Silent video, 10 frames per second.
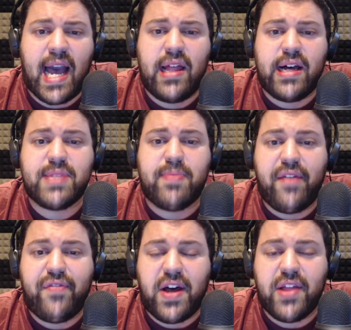lost my
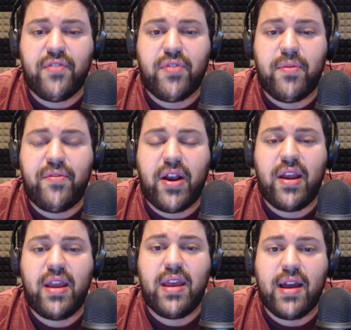father from a
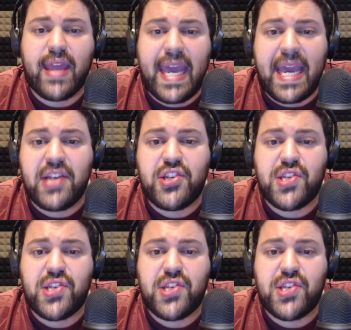very young age,